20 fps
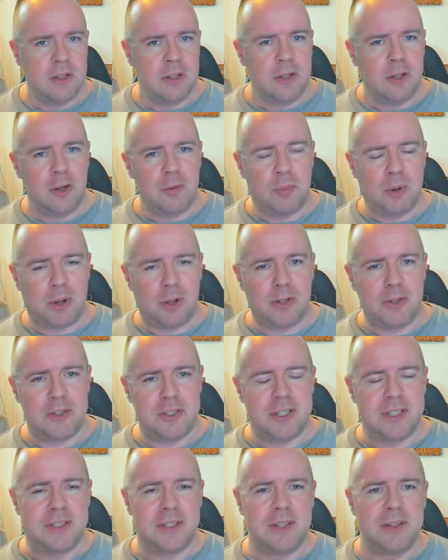
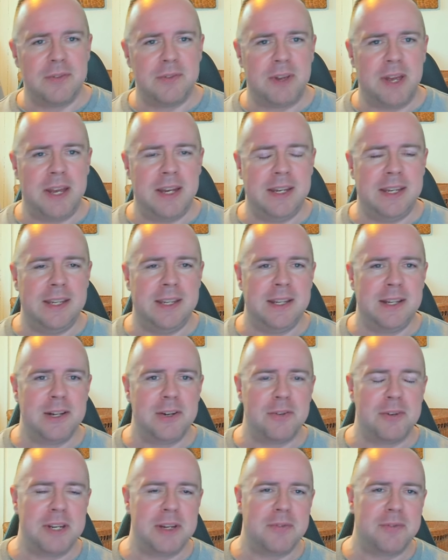apologies for any
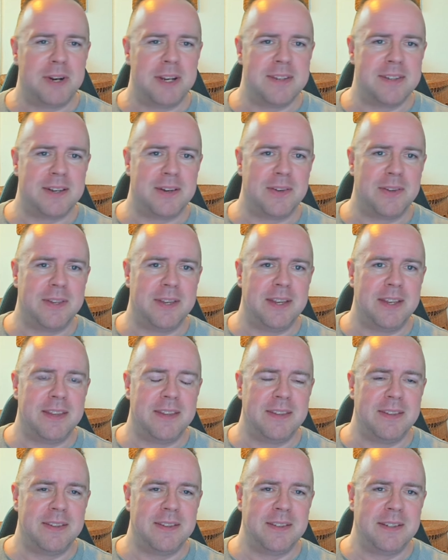Greek friends out there
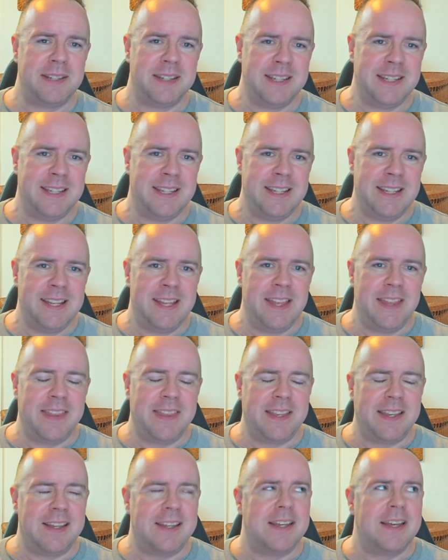that
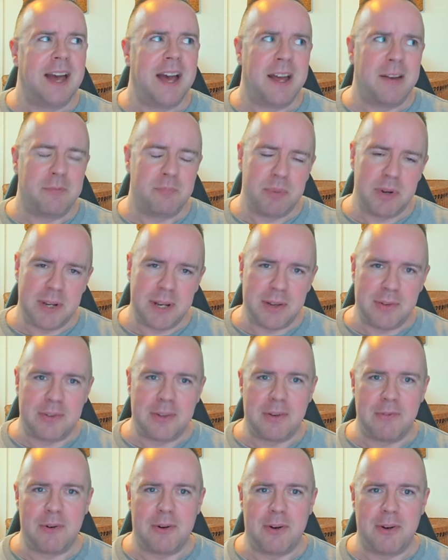think I've pronounced that
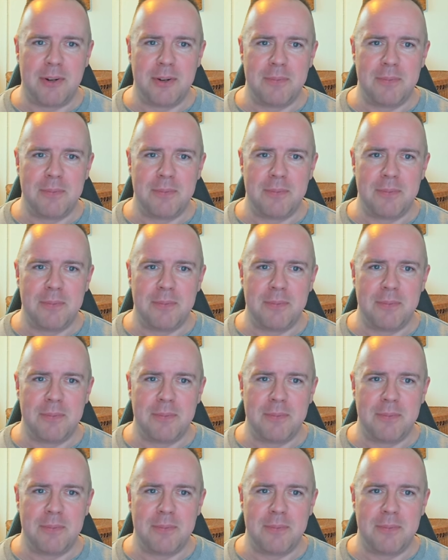wrong.